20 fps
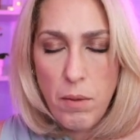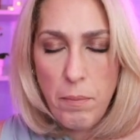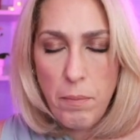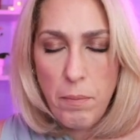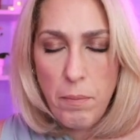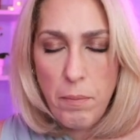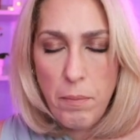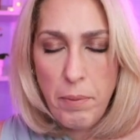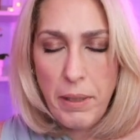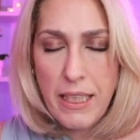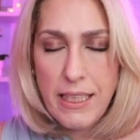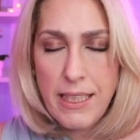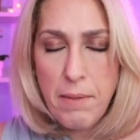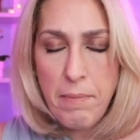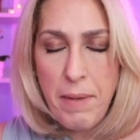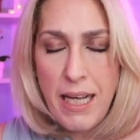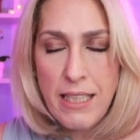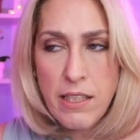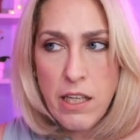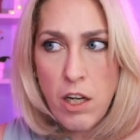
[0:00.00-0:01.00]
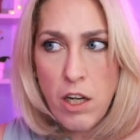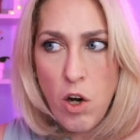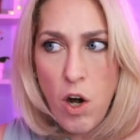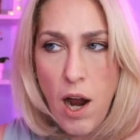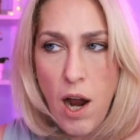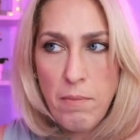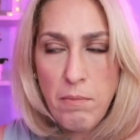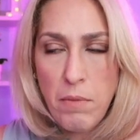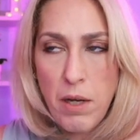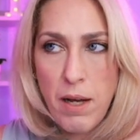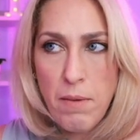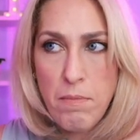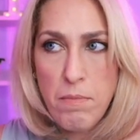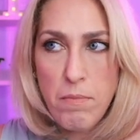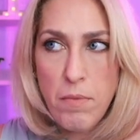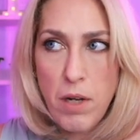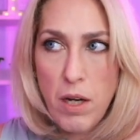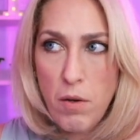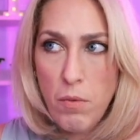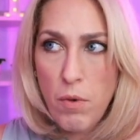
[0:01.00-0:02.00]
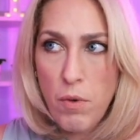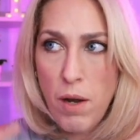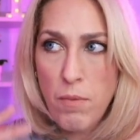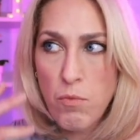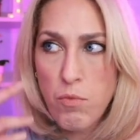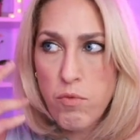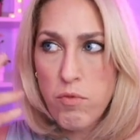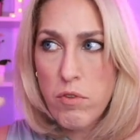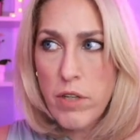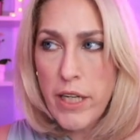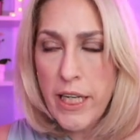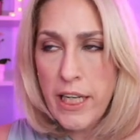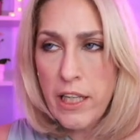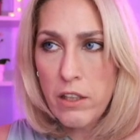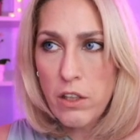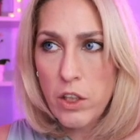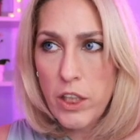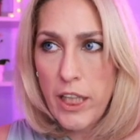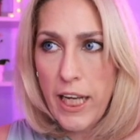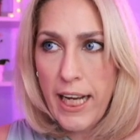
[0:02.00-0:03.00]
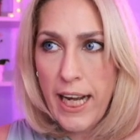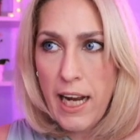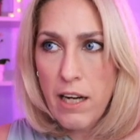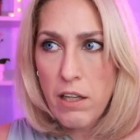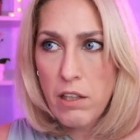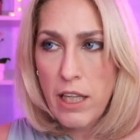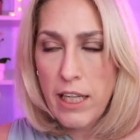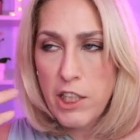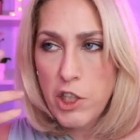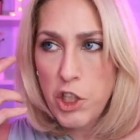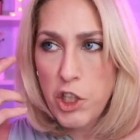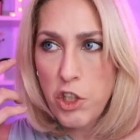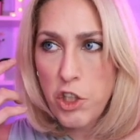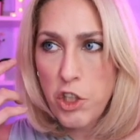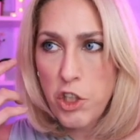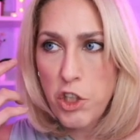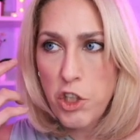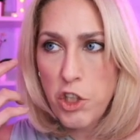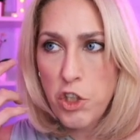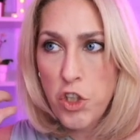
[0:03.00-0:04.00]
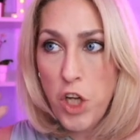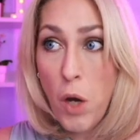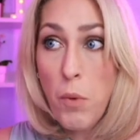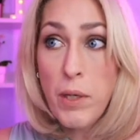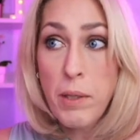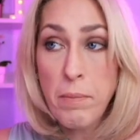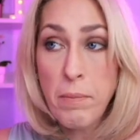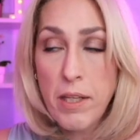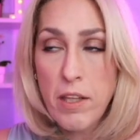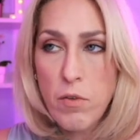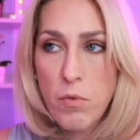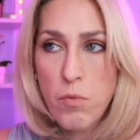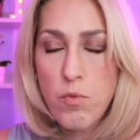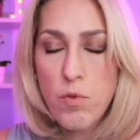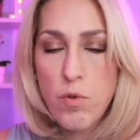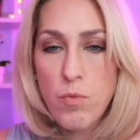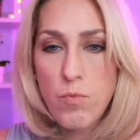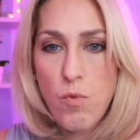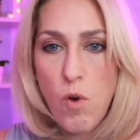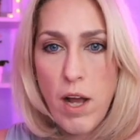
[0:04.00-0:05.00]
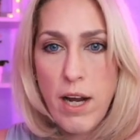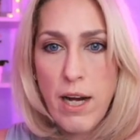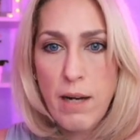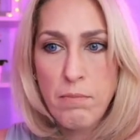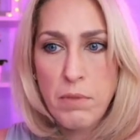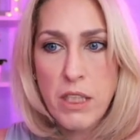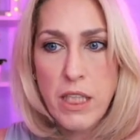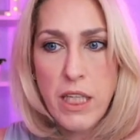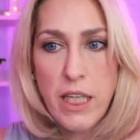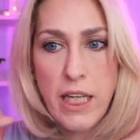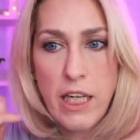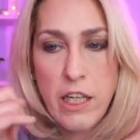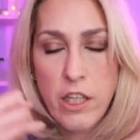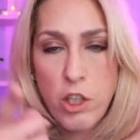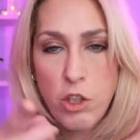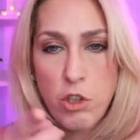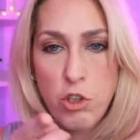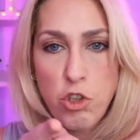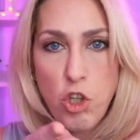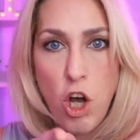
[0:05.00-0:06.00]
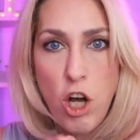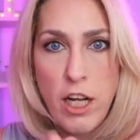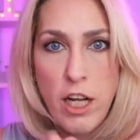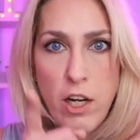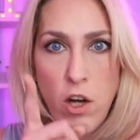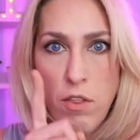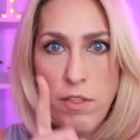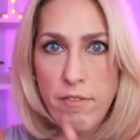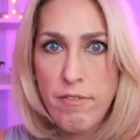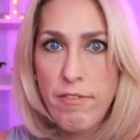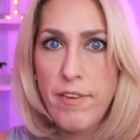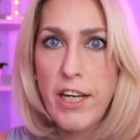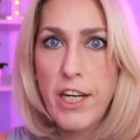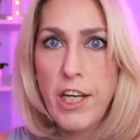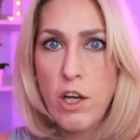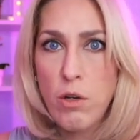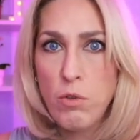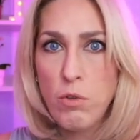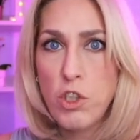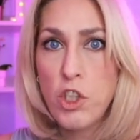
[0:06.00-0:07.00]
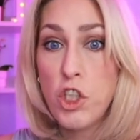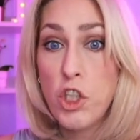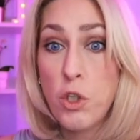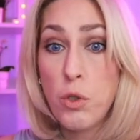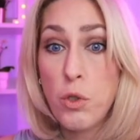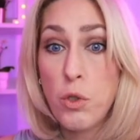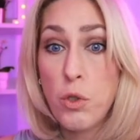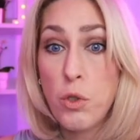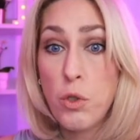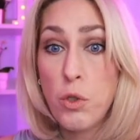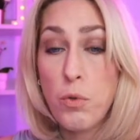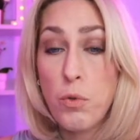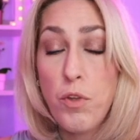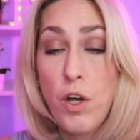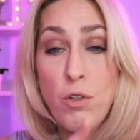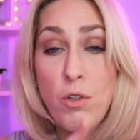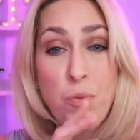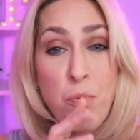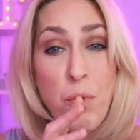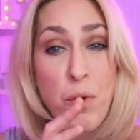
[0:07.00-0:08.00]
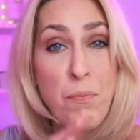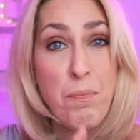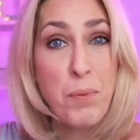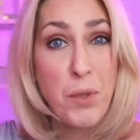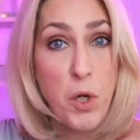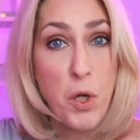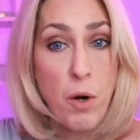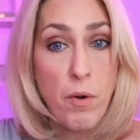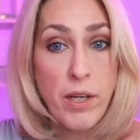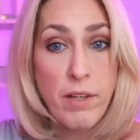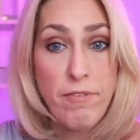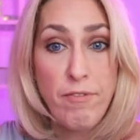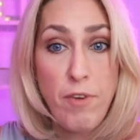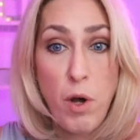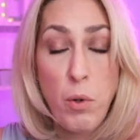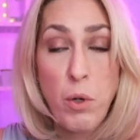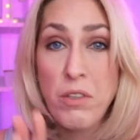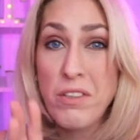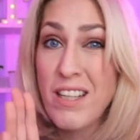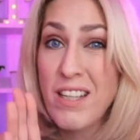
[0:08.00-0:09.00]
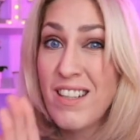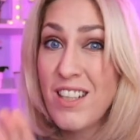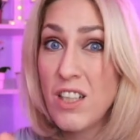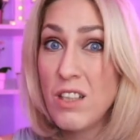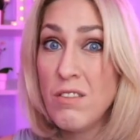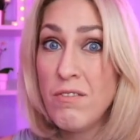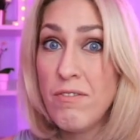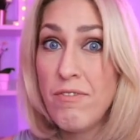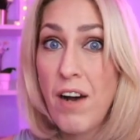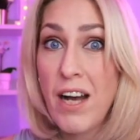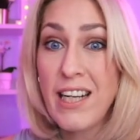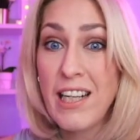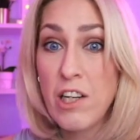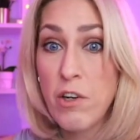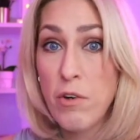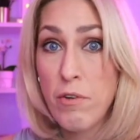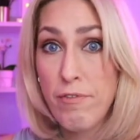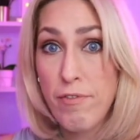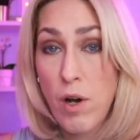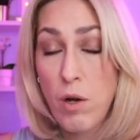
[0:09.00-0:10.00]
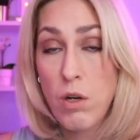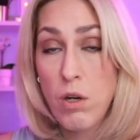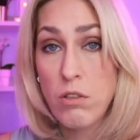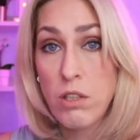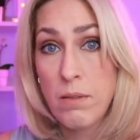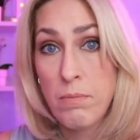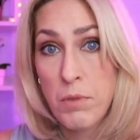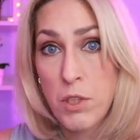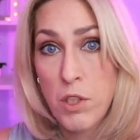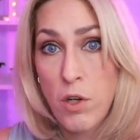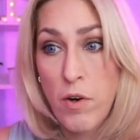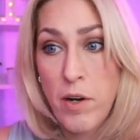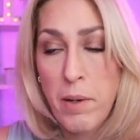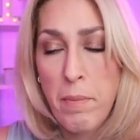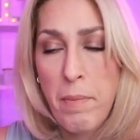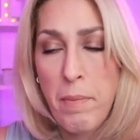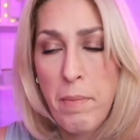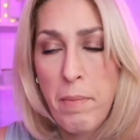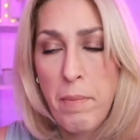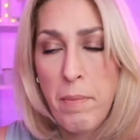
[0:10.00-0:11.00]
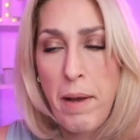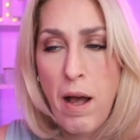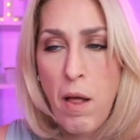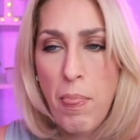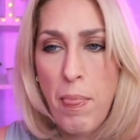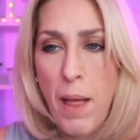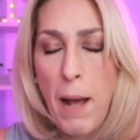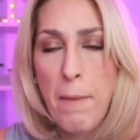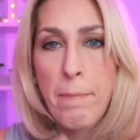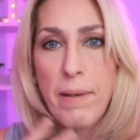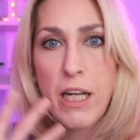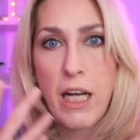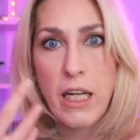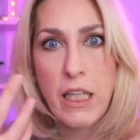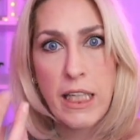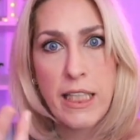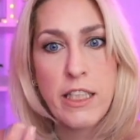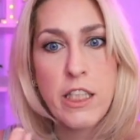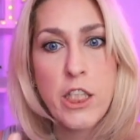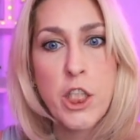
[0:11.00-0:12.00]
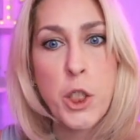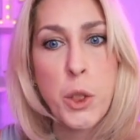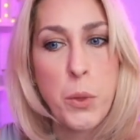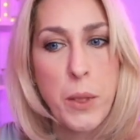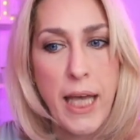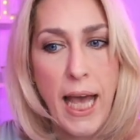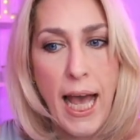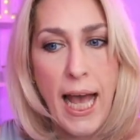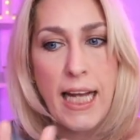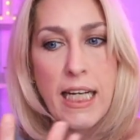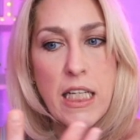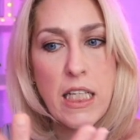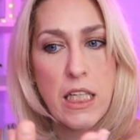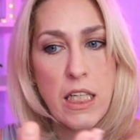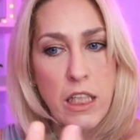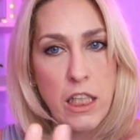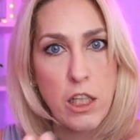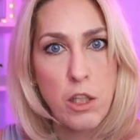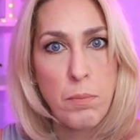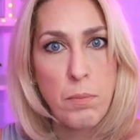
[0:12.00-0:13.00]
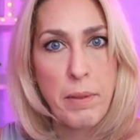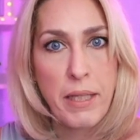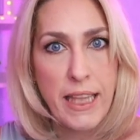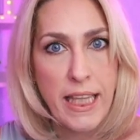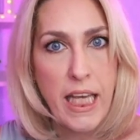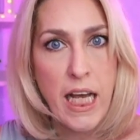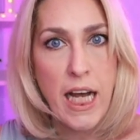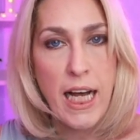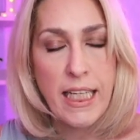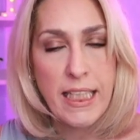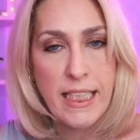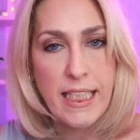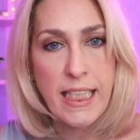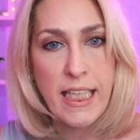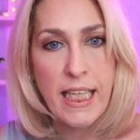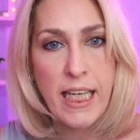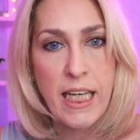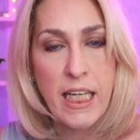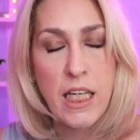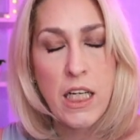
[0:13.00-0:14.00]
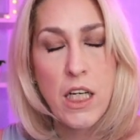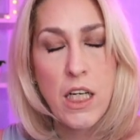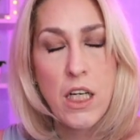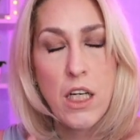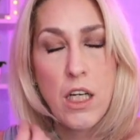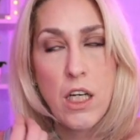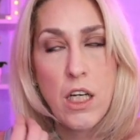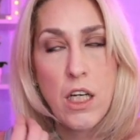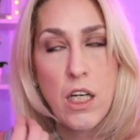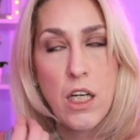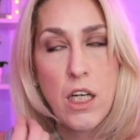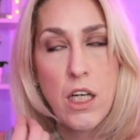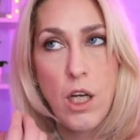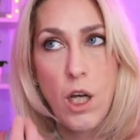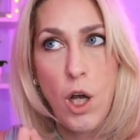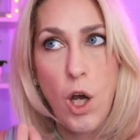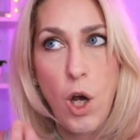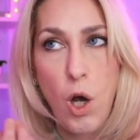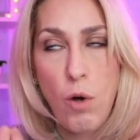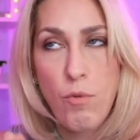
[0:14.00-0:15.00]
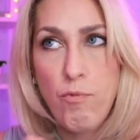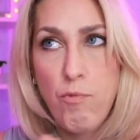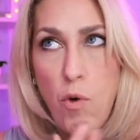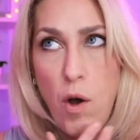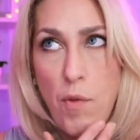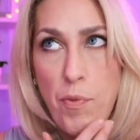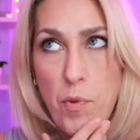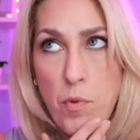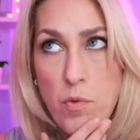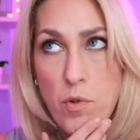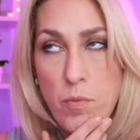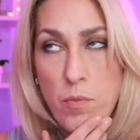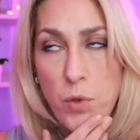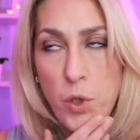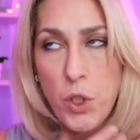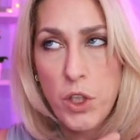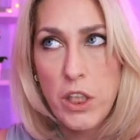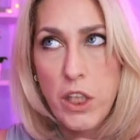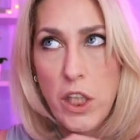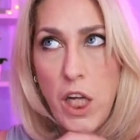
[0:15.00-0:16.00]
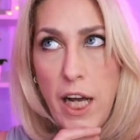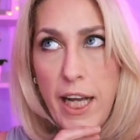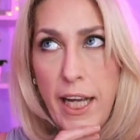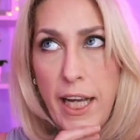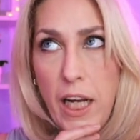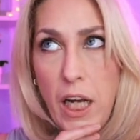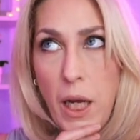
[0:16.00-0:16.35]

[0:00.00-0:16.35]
Because I'm asking her, I'm really looking at, like, she's showing me the room, right? I'm seeing it, and you saw it on the video too. Those were blurry photos. I couldn't find clear photos. I'm sorry about that, but at least you get a little bit the idea of what the room looked like.